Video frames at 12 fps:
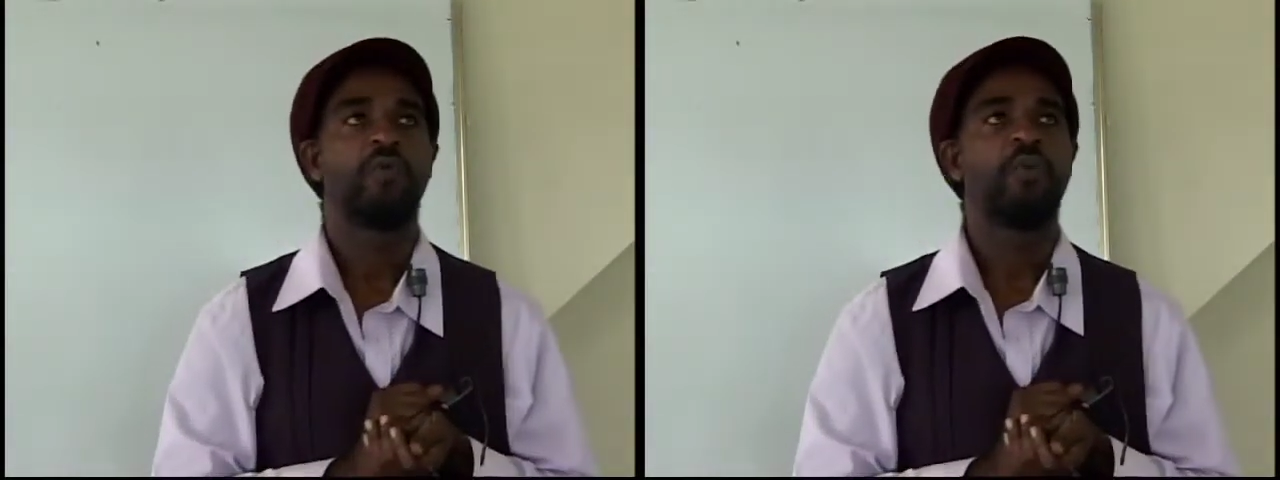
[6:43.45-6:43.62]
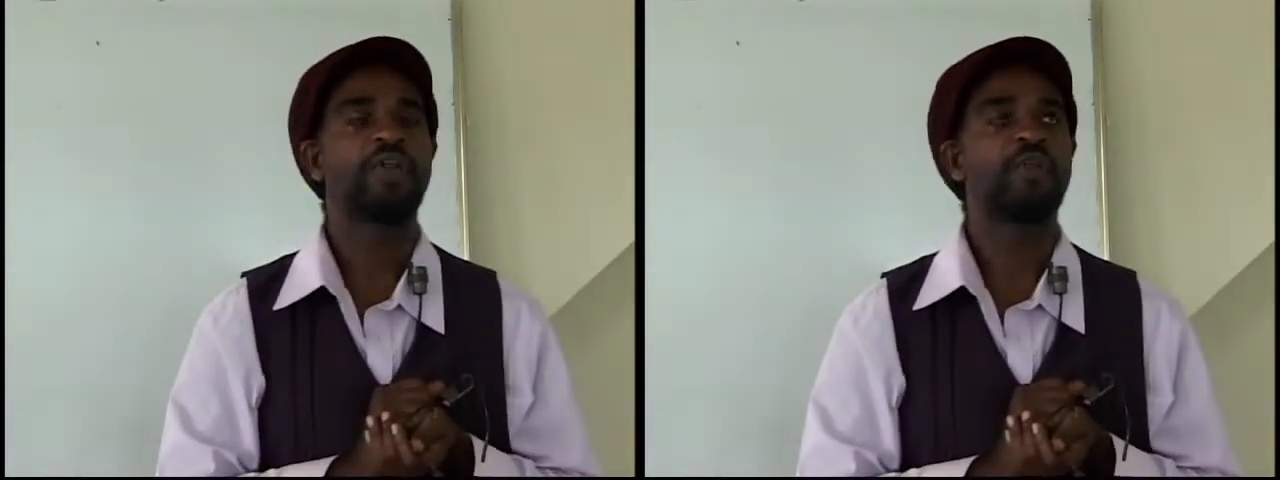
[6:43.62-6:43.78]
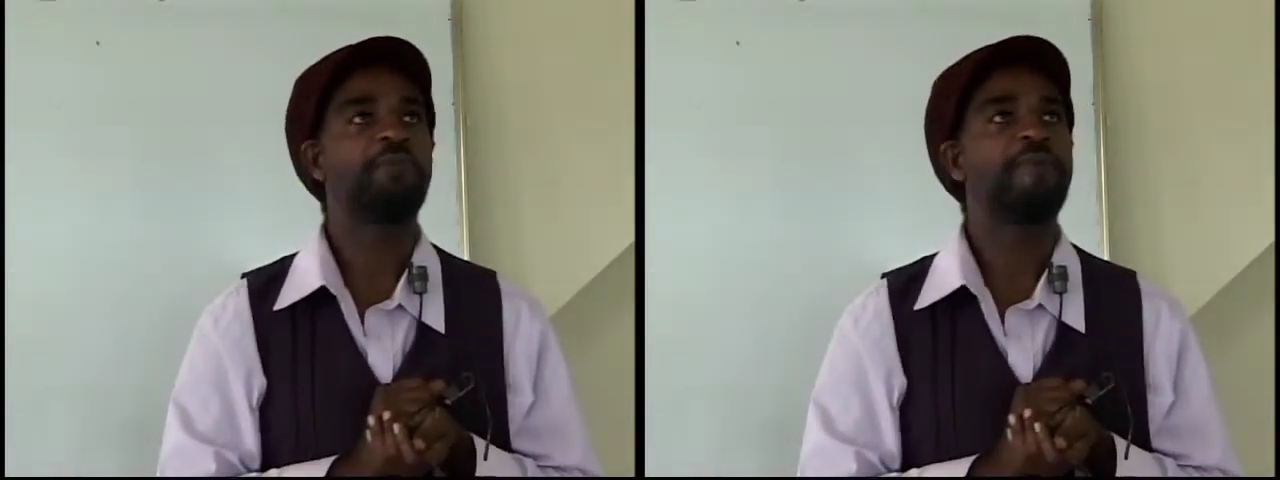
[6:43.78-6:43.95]

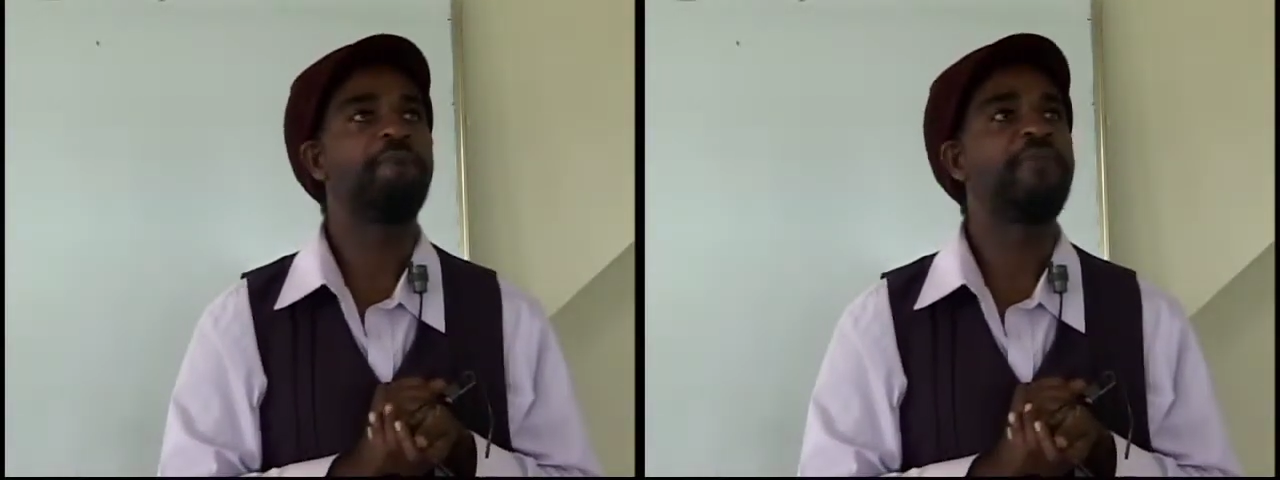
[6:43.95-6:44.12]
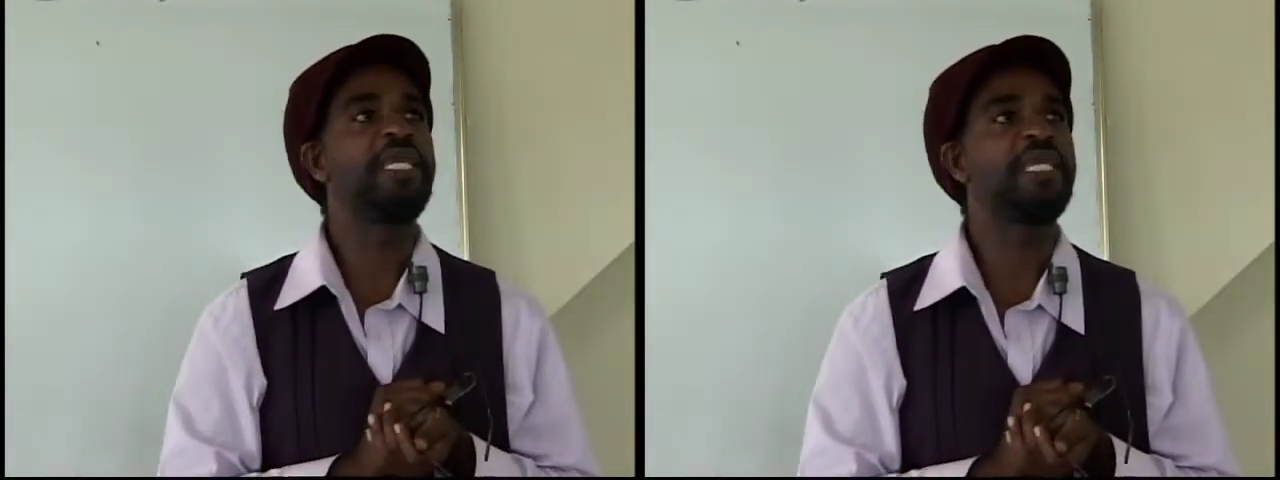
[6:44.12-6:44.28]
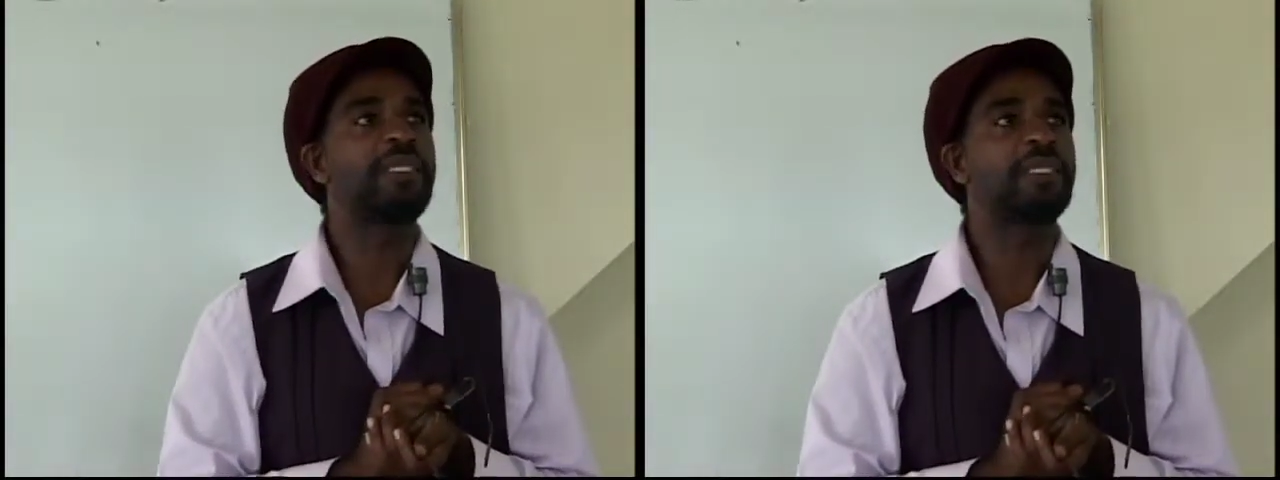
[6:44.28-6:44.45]
What would
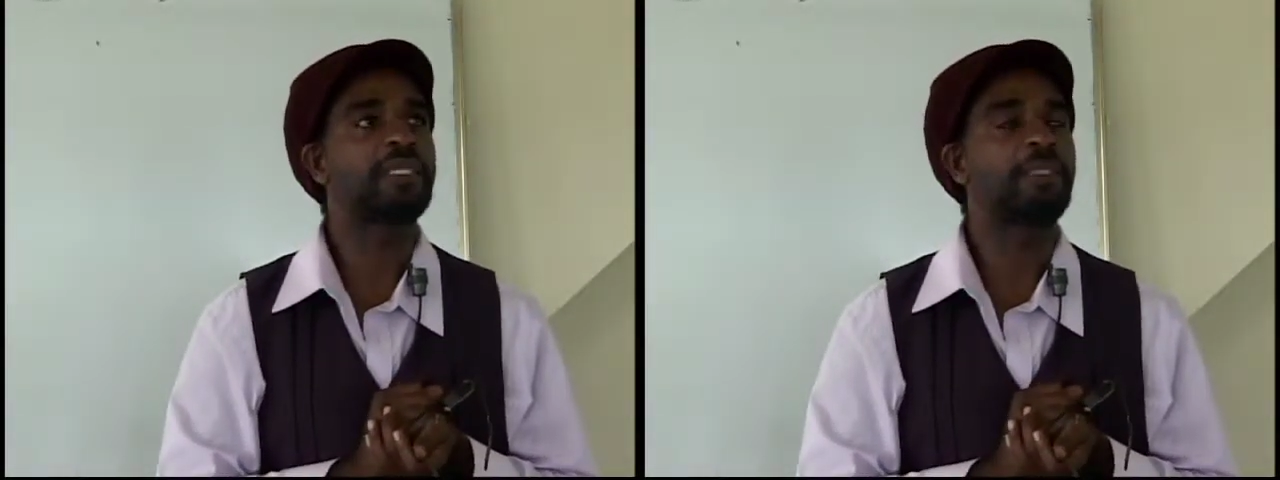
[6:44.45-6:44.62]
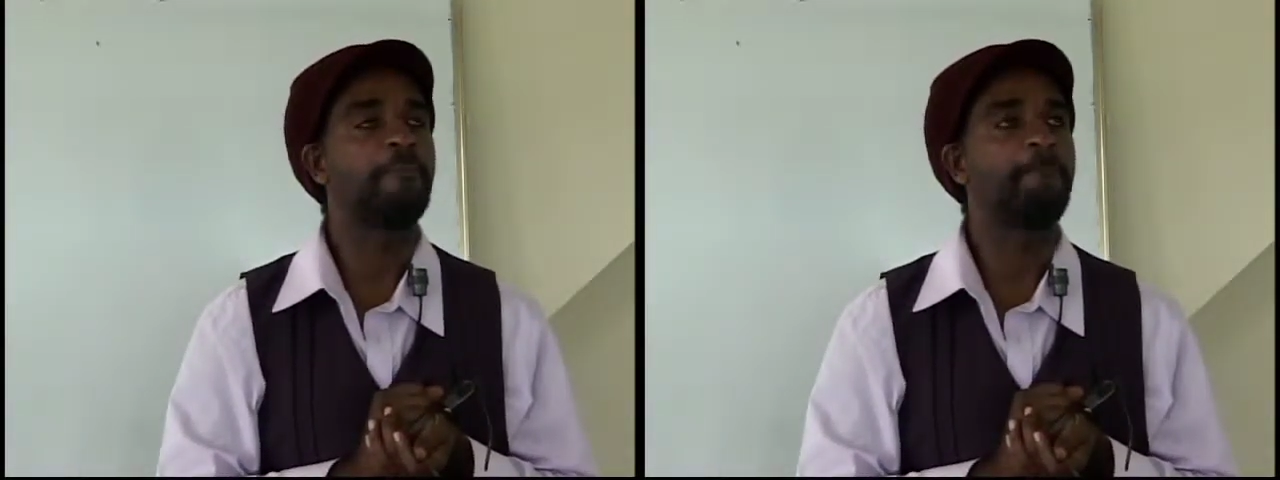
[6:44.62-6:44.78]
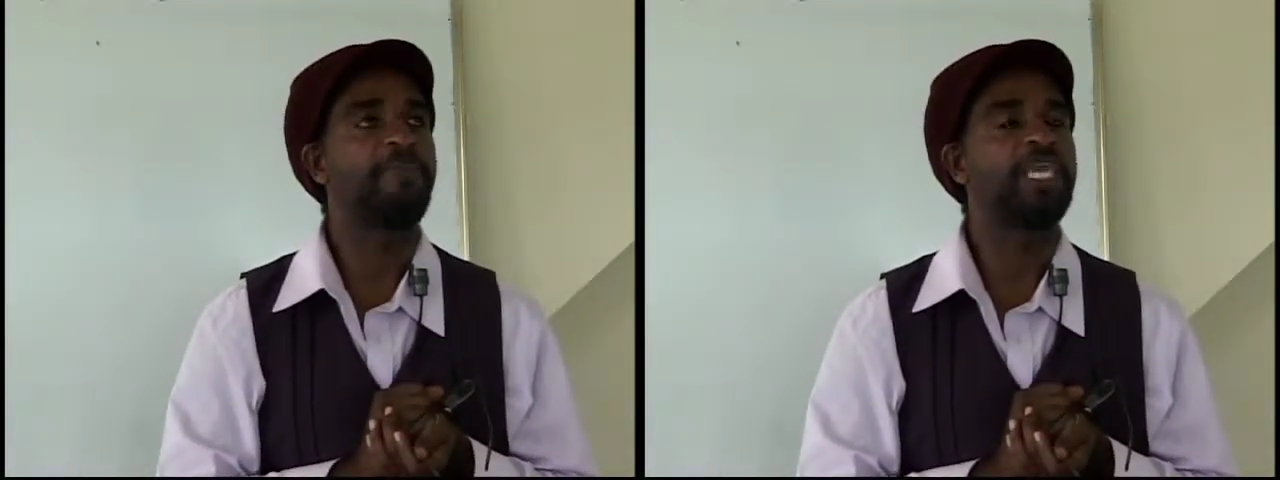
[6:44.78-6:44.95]
be
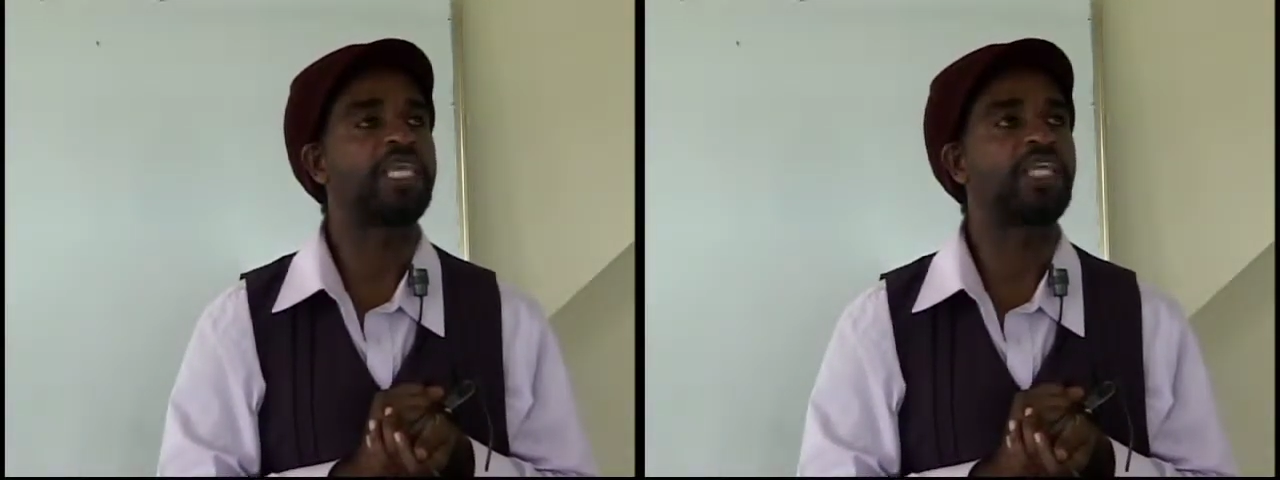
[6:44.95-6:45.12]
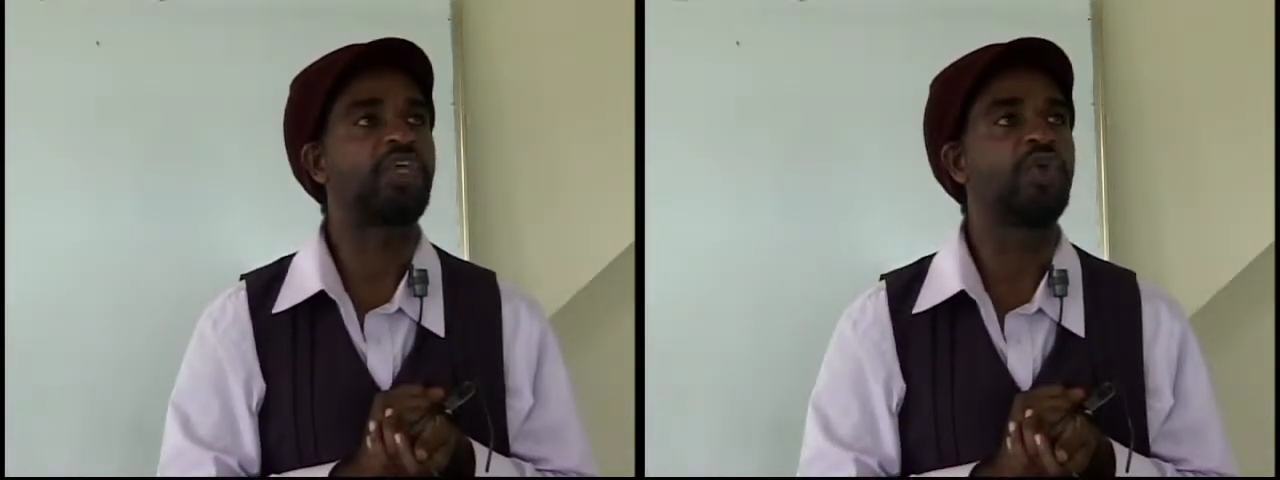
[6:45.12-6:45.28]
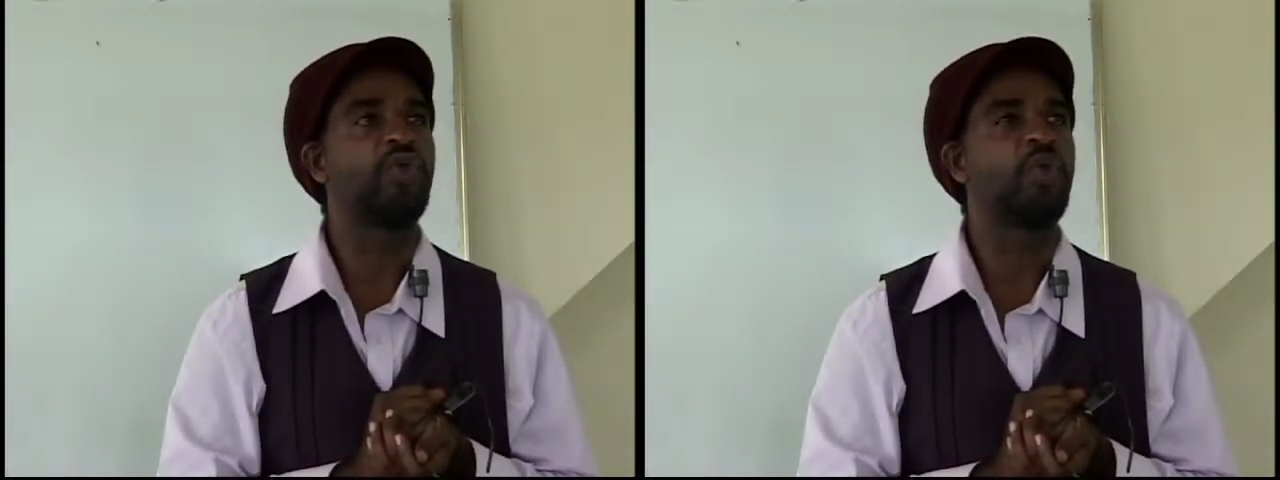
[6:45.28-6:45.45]
b
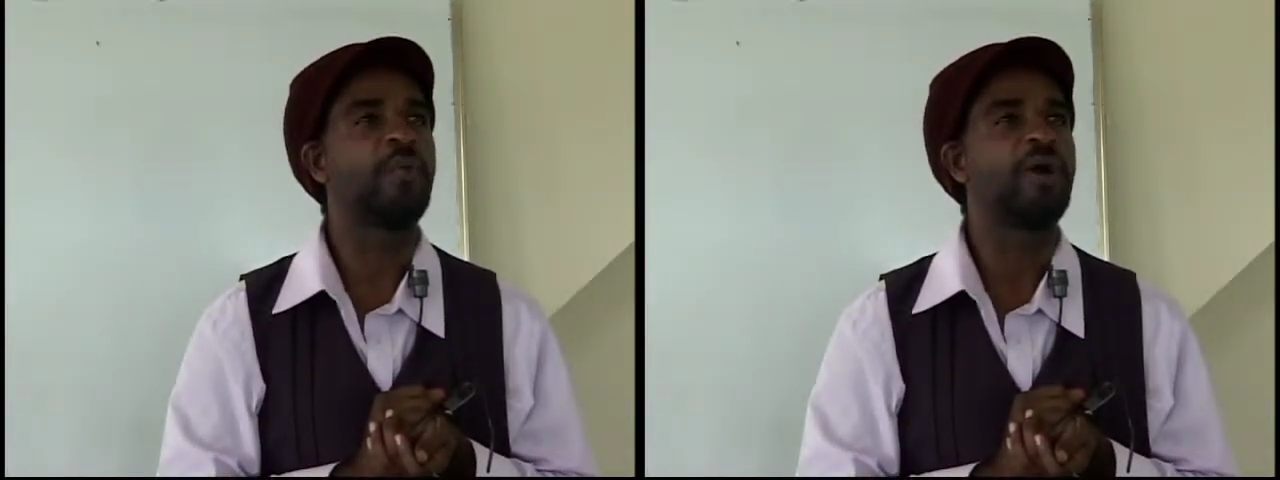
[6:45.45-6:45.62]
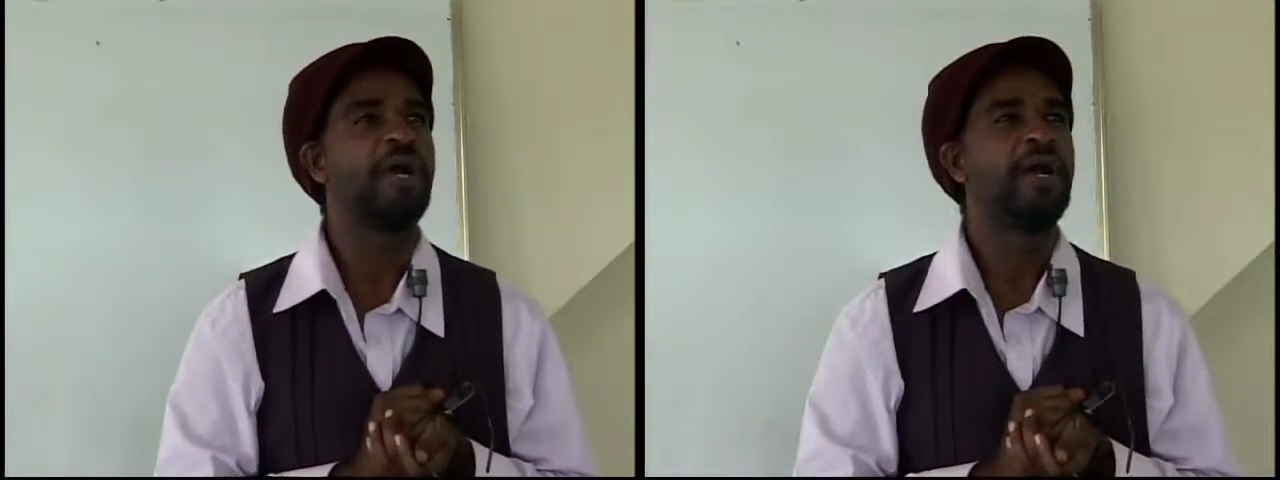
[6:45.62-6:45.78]
cubed